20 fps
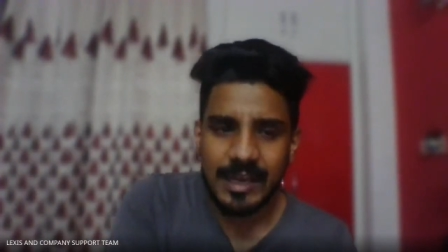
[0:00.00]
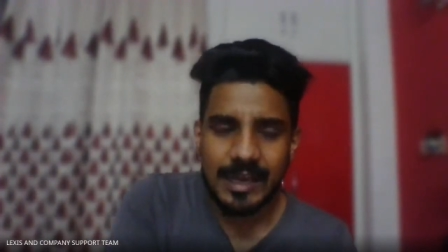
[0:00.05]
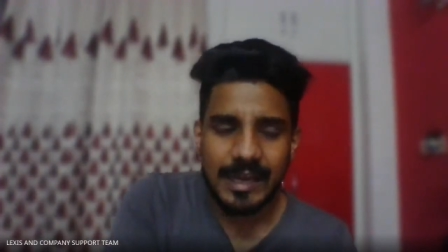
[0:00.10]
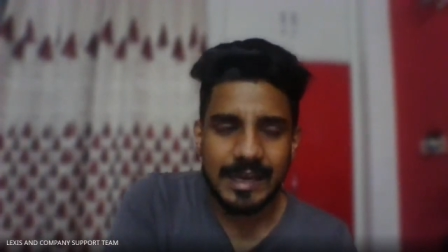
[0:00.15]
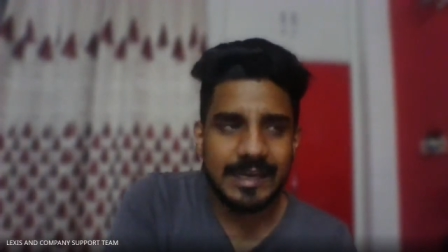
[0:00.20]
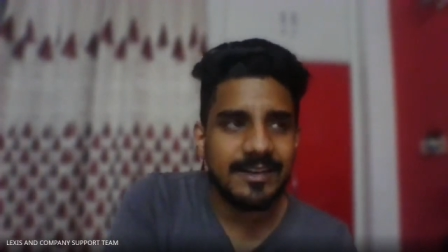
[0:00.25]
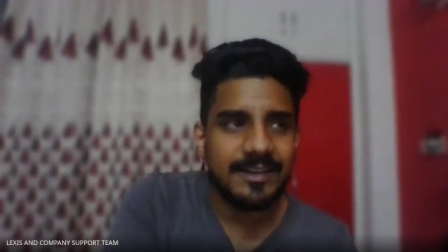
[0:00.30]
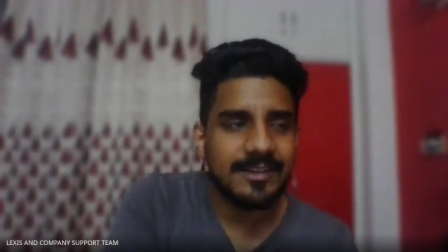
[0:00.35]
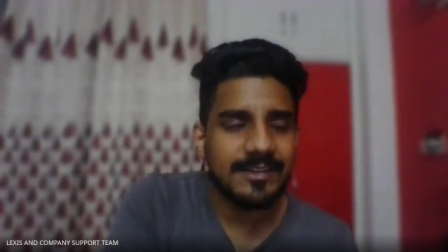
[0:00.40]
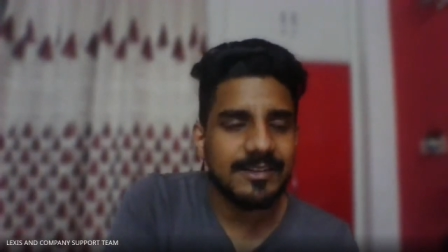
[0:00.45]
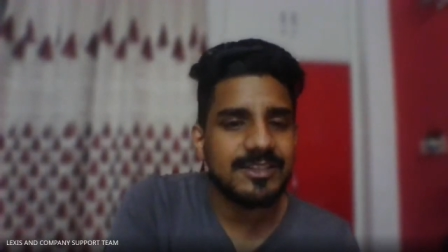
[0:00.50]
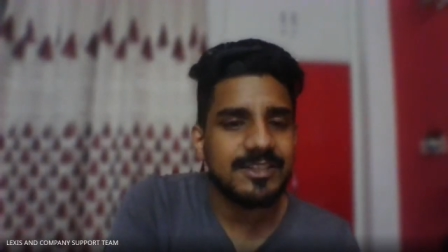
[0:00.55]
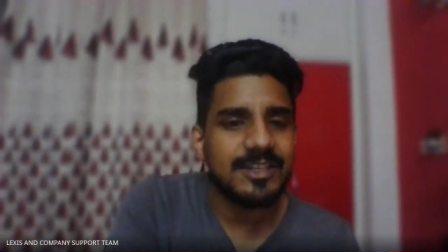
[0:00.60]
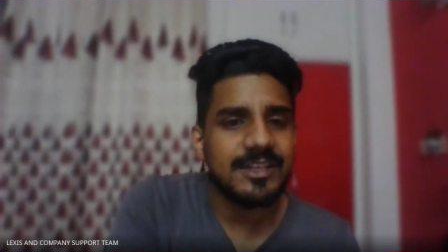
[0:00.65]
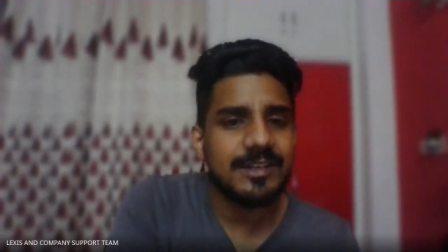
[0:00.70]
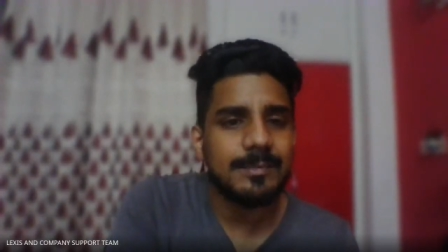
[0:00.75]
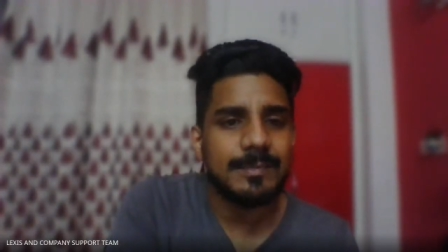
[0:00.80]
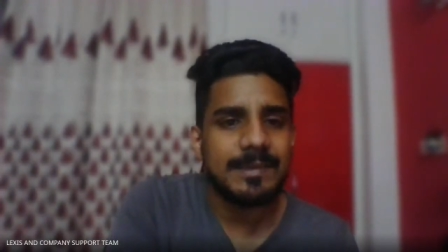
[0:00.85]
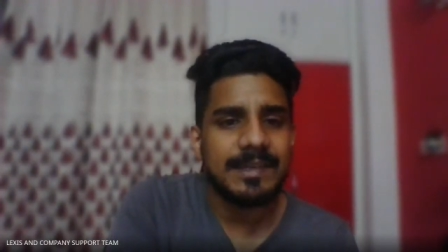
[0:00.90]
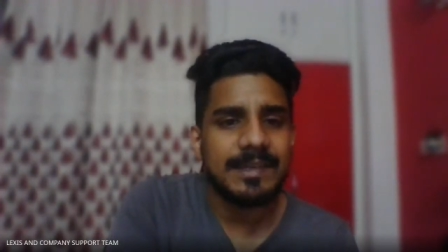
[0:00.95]

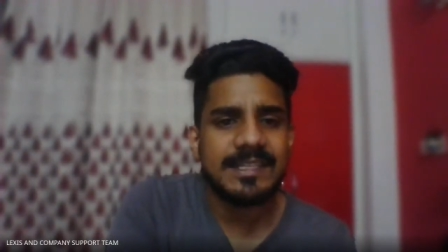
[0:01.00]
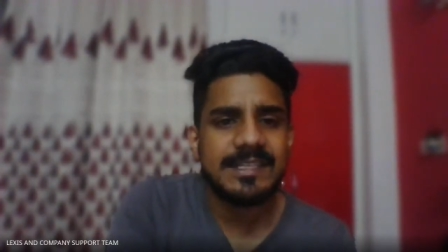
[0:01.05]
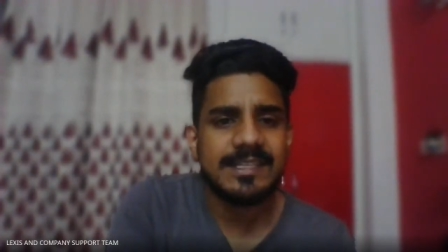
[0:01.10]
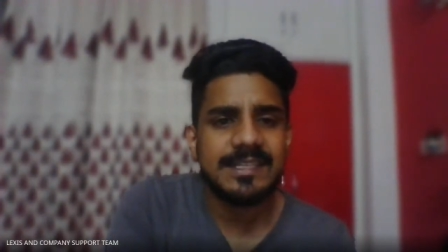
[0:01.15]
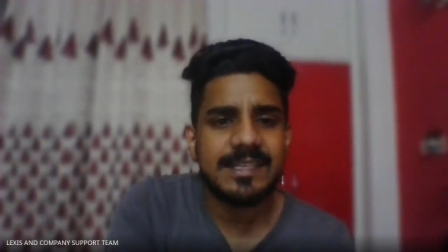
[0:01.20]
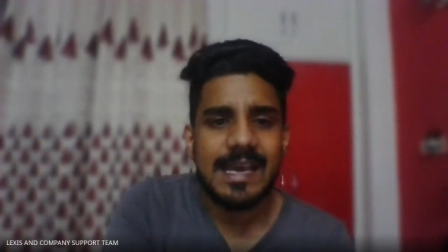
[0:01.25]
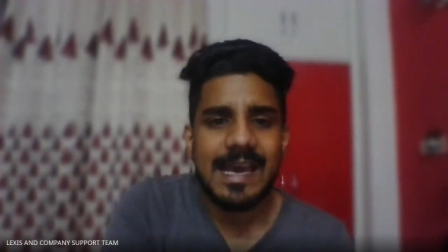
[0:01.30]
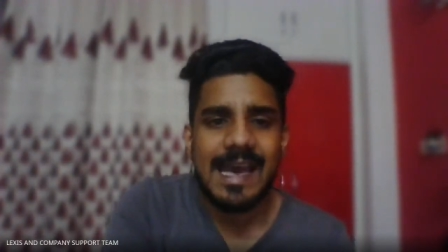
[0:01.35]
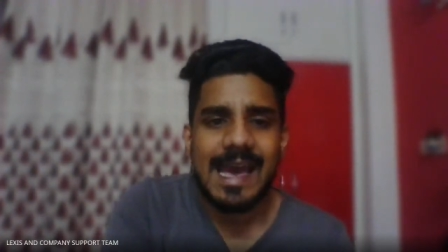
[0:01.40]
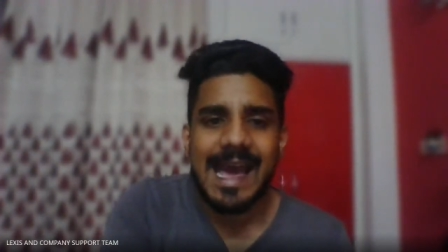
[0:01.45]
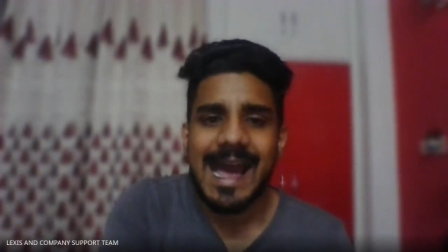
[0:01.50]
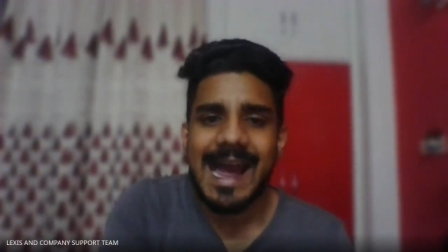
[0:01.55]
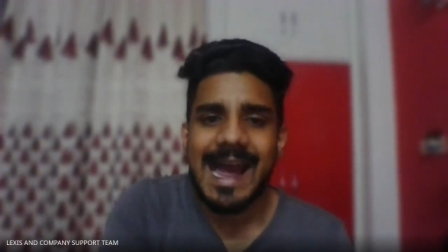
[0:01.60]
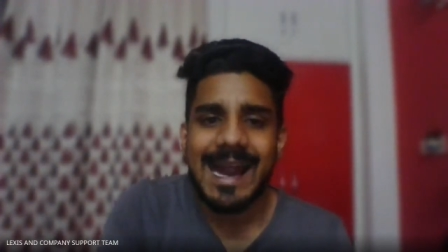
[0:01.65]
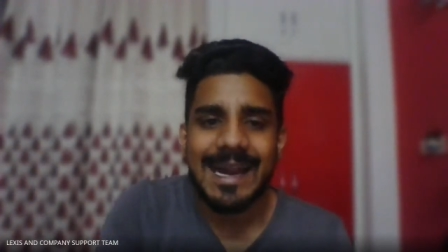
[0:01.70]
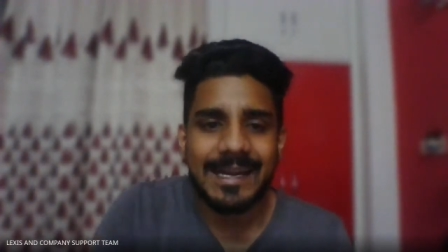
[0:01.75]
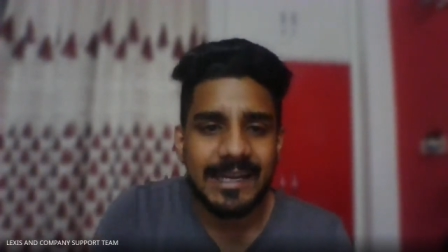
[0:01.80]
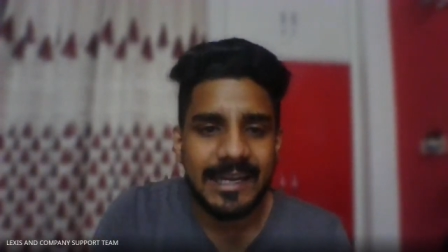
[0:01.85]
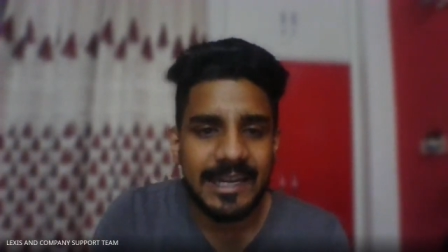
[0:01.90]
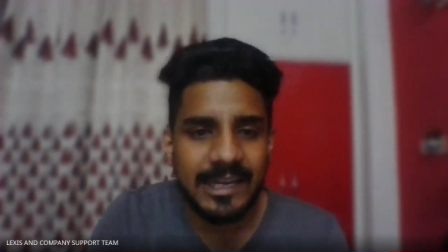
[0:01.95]
entrusted means
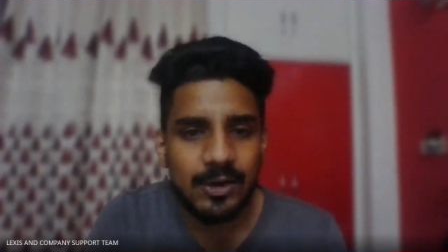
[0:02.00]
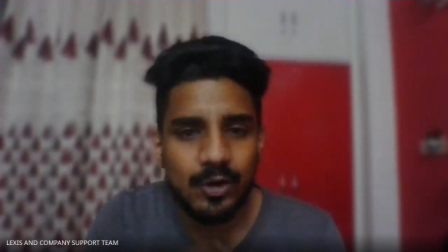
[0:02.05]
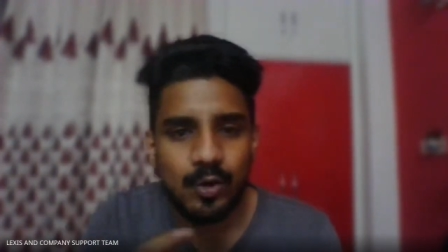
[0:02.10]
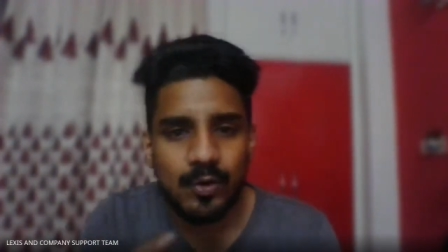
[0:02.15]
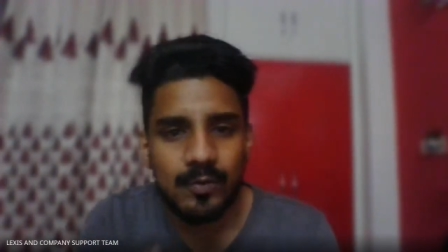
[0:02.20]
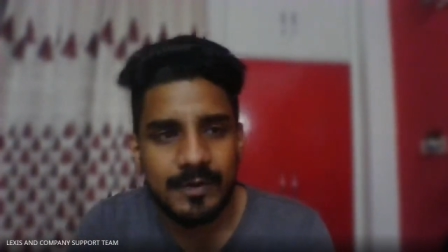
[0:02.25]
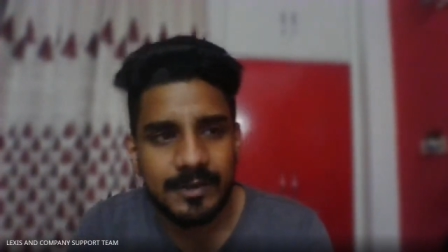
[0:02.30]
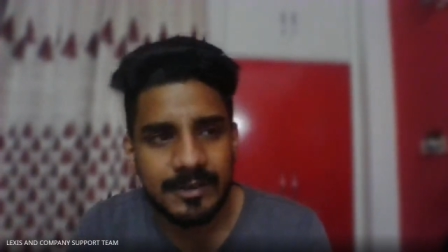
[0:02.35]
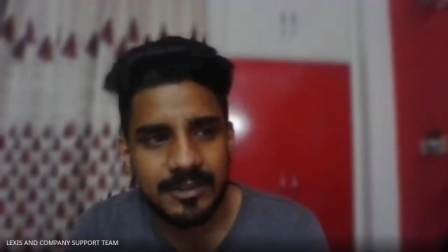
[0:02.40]
handling over